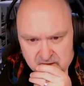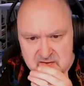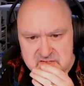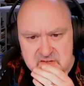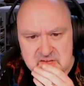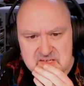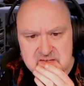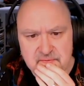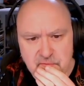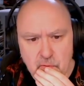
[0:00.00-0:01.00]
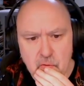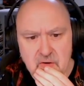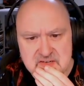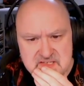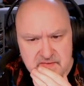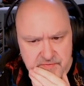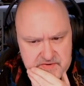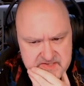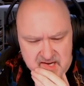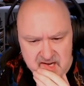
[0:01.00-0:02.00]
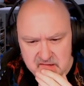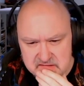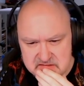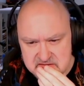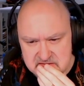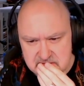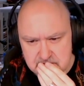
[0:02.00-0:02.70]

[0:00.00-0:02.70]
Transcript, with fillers: So these are four different colors.